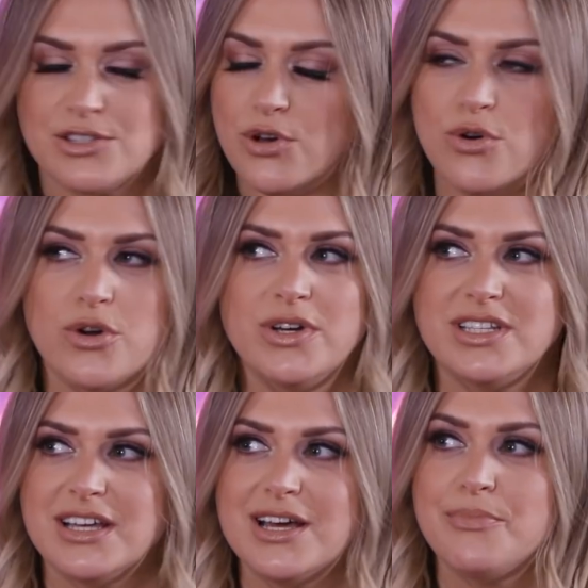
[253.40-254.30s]
It's not awkward.
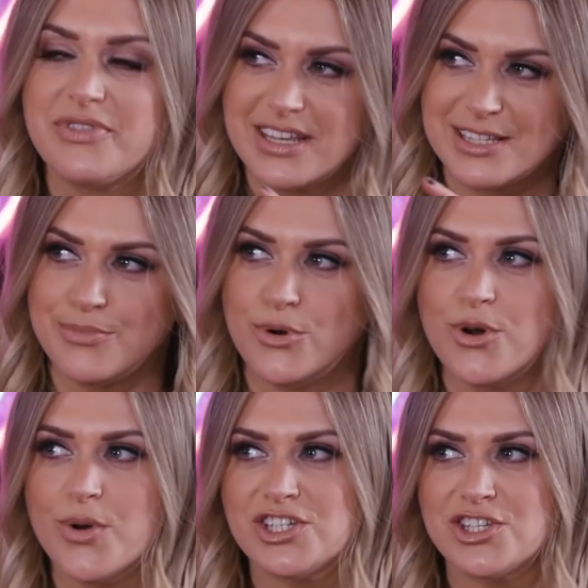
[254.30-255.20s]
But it's an
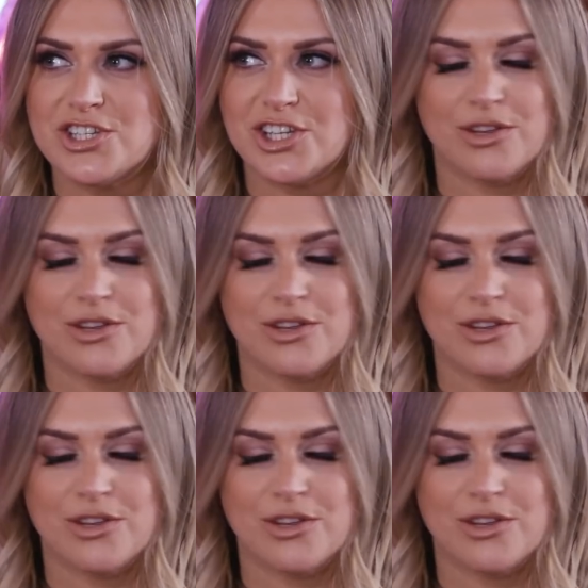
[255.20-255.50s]
important question to